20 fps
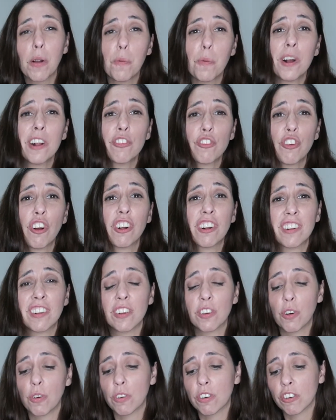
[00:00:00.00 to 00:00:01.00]
White chocolate
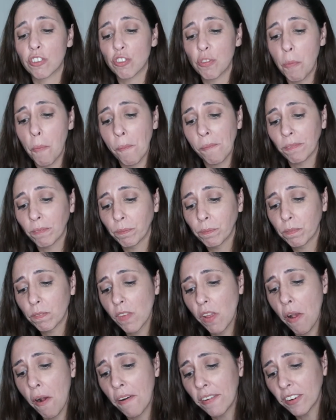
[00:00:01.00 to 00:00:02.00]
and orange.
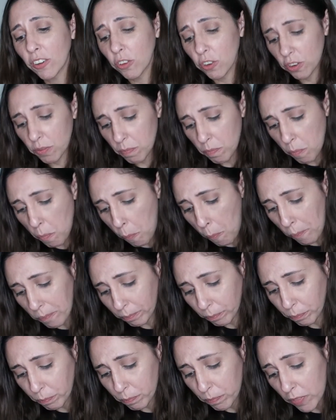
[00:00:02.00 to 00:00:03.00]
Very good.
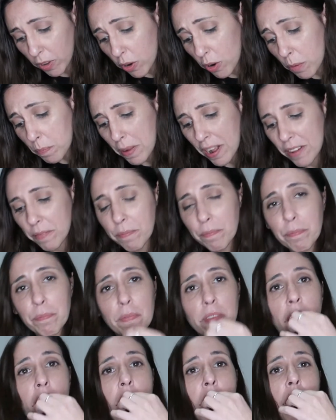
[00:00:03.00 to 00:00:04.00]
Not bad.
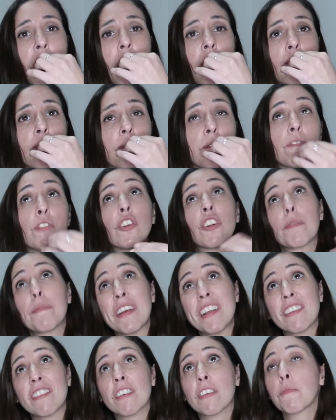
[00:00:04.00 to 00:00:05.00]
Not
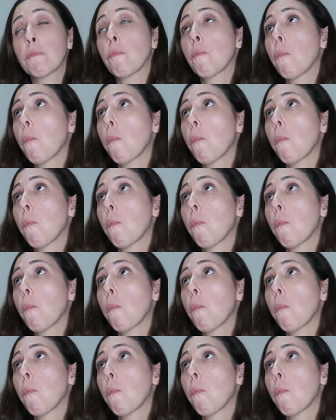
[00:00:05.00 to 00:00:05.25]
amazing.